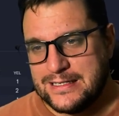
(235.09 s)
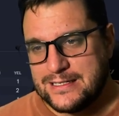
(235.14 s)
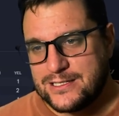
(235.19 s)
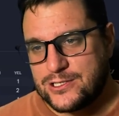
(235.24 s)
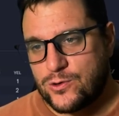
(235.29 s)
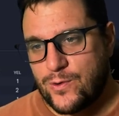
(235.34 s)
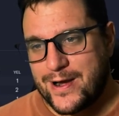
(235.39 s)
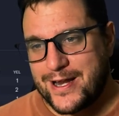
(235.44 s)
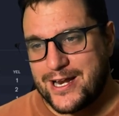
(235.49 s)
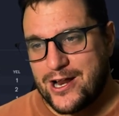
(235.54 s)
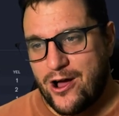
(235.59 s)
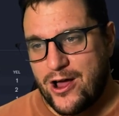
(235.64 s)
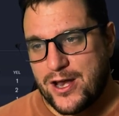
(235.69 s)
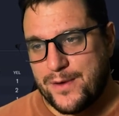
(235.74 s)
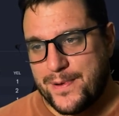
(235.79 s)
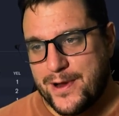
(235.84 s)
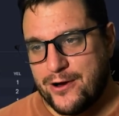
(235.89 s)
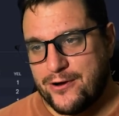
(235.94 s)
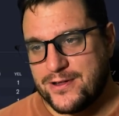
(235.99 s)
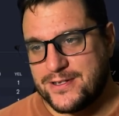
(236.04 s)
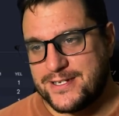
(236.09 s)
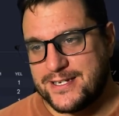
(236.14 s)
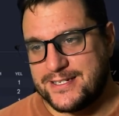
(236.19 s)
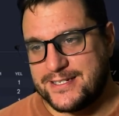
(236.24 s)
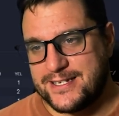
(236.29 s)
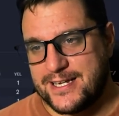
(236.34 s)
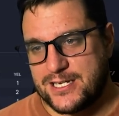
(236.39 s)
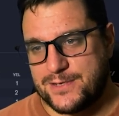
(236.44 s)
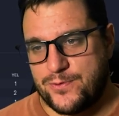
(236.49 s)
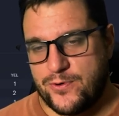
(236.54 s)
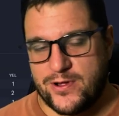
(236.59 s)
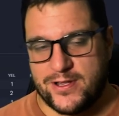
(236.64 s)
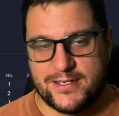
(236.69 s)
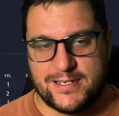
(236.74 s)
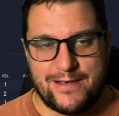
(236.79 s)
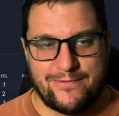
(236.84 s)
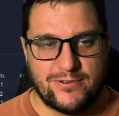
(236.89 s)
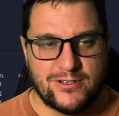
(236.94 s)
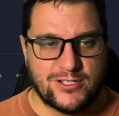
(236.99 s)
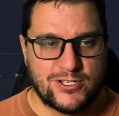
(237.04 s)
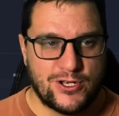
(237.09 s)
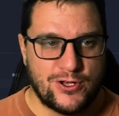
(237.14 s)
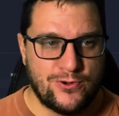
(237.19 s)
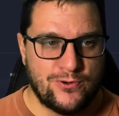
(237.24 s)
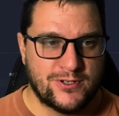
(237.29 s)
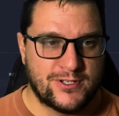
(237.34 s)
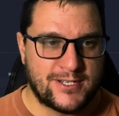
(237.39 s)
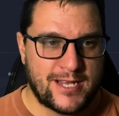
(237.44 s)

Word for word: 29 appearances, 6.72.